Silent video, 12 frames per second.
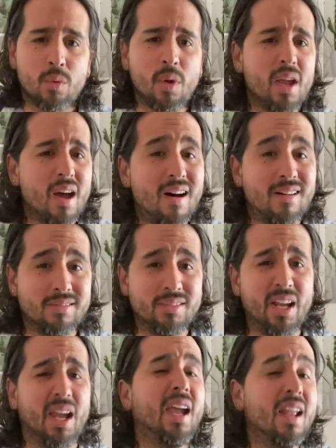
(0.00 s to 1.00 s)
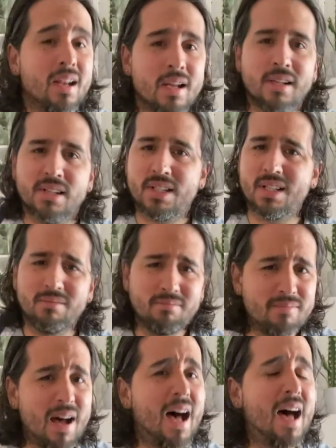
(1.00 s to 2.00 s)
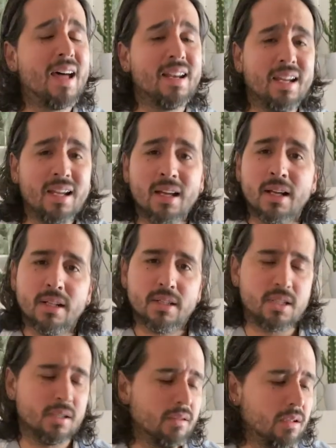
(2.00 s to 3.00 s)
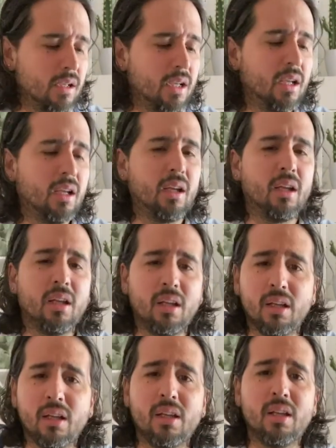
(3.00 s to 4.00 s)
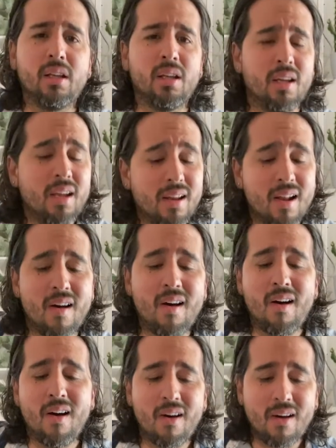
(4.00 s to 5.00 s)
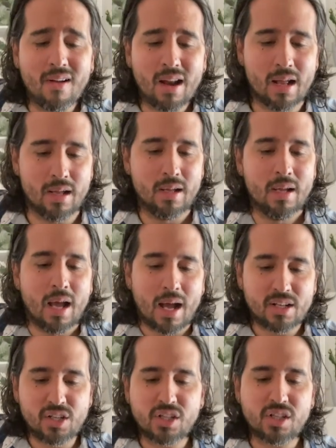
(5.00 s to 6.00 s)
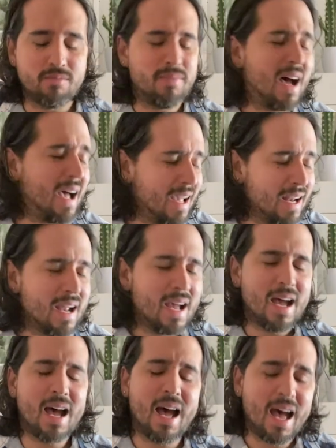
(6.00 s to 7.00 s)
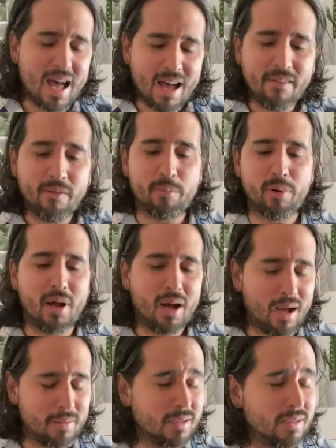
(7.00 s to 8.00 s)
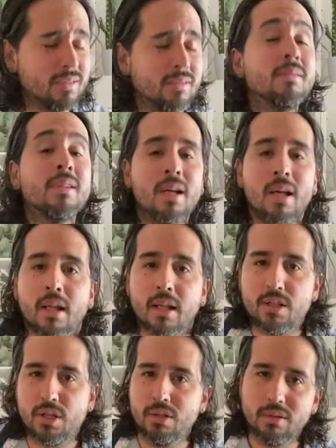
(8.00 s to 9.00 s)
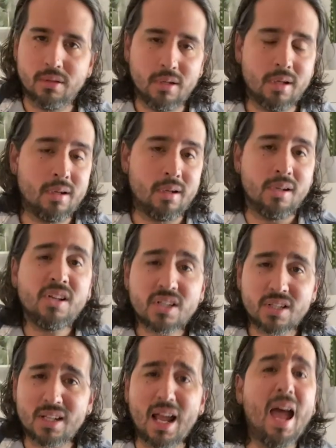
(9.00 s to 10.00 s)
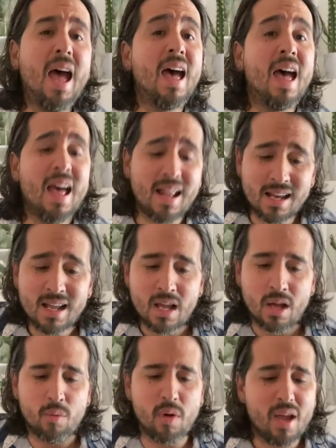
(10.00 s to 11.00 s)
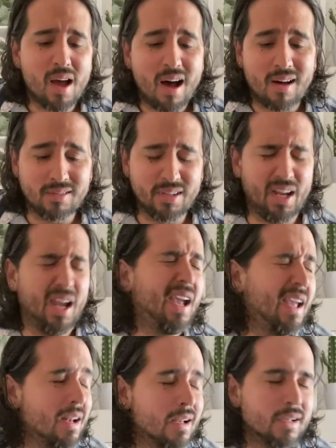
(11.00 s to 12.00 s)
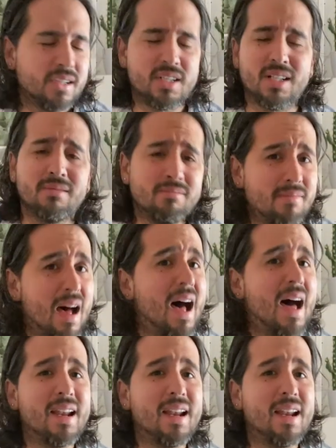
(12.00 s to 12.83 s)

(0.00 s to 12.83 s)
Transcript: we all need somebody to lean on. I just might have a problem that you'll understand. We all need somebody.